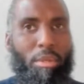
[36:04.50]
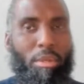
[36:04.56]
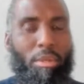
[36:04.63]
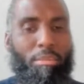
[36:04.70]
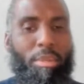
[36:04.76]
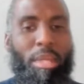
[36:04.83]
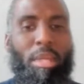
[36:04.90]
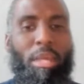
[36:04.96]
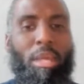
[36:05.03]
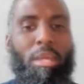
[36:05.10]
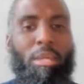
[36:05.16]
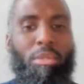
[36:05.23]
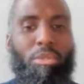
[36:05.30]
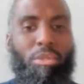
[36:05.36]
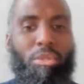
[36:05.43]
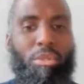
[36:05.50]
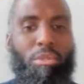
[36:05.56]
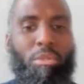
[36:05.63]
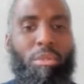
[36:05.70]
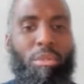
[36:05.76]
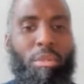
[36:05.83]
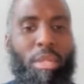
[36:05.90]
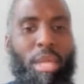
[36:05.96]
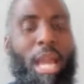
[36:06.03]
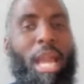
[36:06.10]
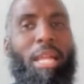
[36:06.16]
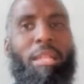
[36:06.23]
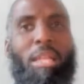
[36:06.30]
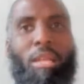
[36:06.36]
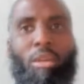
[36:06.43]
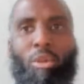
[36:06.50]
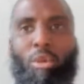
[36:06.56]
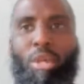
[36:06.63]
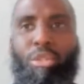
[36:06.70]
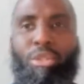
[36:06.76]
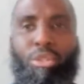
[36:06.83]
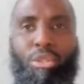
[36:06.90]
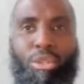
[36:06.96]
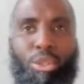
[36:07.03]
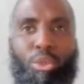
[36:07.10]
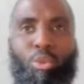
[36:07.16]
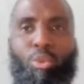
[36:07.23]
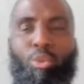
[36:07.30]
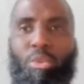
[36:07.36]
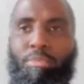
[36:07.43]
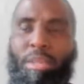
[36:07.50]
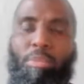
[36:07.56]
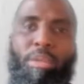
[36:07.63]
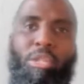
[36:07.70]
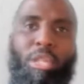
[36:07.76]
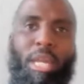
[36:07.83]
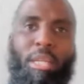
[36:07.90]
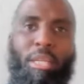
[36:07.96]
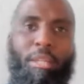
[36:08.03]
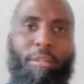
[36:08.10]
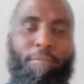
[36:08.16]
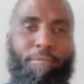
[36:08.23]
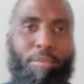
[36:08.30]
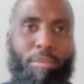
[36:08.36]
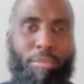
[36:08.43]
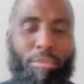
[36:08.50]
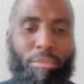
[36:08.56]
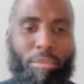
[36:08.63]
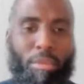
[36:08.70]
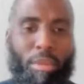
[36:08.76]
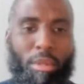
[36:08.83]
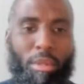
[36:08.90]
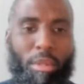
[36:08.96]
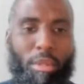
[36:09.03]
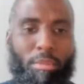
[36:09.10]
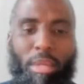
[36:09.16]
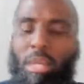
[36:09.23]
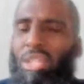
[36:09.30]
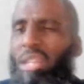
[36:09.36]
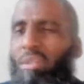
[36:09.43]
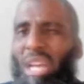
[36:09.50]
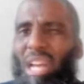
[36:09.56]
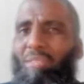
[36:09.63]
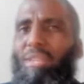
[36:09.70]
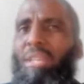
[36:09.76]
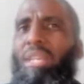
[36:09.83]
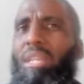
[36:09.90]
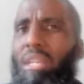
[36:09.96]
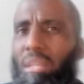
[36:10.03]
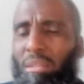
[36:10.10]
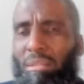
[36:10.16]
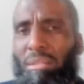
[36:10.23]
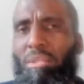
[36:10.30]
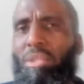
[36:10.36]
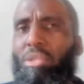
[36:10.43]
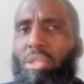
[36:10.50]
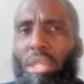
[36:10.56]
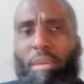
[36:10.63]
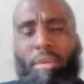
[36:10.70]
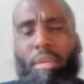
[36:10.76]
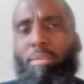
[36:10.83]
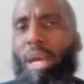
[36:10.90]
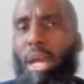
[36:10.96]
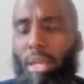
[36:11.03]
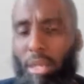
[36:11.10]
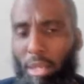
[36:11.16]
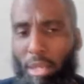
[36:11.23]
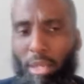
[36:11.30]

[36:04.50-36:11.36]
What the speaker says: because the act they are going to do would be rejected because they don't have any sincerity behind it.